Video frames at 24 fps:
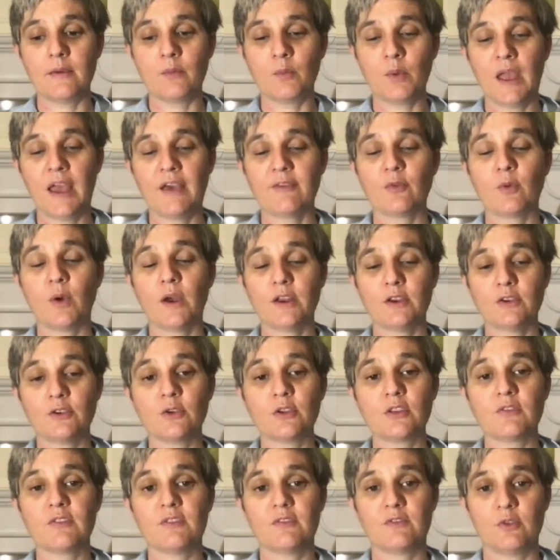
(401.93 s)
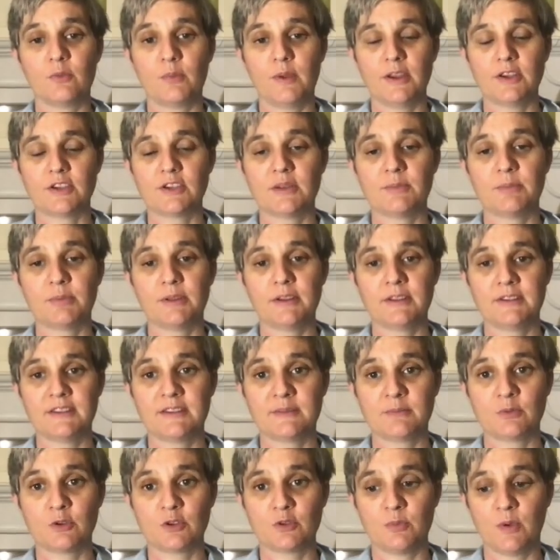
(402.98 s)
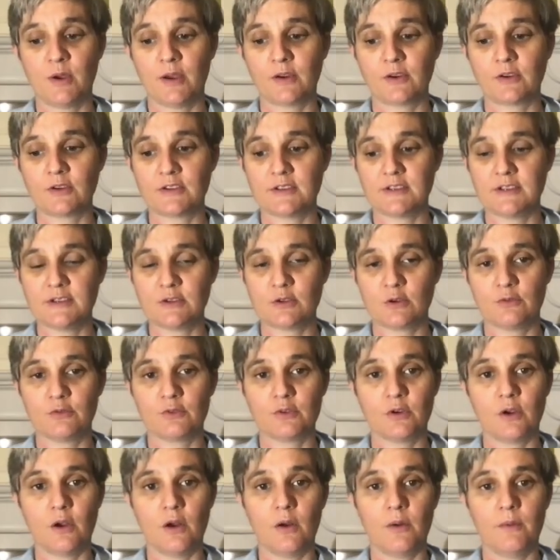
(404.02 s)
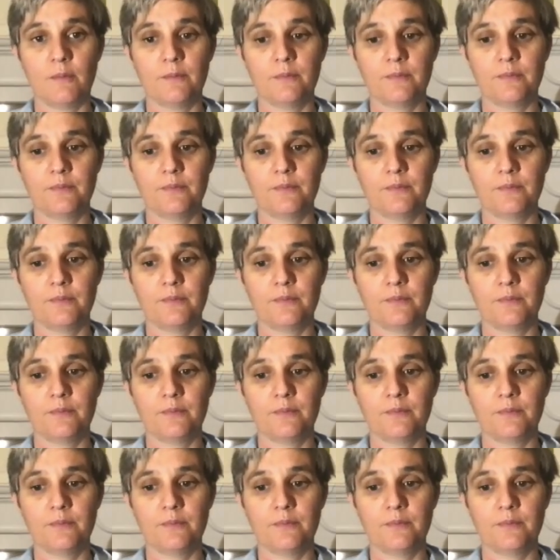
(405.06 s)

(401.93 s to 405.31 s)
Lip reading: we have quite a dearth of information in Pelizaeus-Merzbacher disease overall.